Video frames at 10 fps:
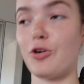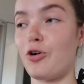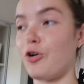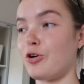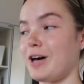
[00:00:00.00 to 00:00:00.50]

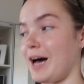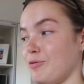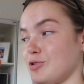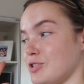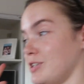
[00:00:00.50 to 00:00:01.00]
Thought
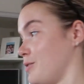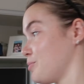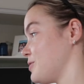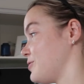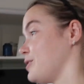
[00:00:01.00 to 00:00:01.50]
I was going
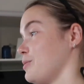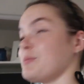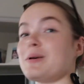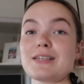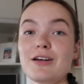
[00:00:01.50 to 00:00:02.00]
to be
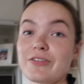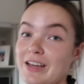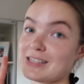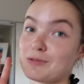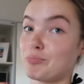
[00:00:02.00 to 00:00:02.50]
feeling myself
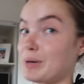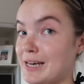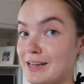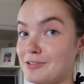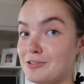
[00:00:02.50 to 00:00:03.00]
getting
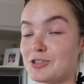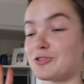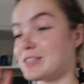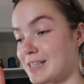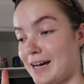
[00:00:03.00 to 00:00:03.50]
burgled
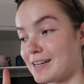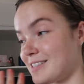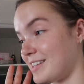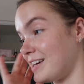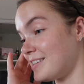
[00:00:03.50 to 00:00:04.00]
or
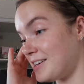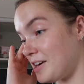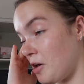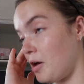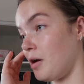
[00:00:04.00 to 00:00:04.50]
attacked then
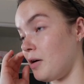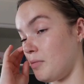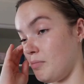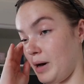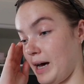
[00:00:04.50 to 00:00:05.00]

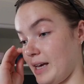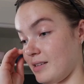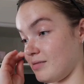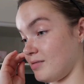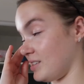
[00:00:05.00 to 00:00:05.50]

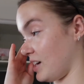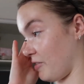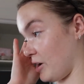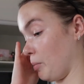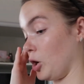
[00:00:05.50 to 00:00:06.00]
by a
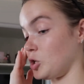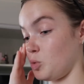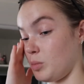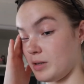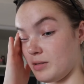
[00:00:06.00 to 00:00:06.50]
very
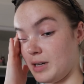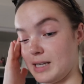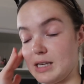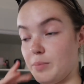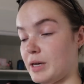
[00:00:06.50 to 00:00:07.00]
posh woman,
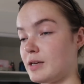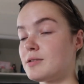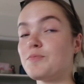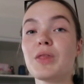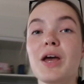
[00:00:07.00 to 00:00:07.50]
as it
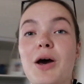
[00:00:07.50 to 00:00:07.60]
appears.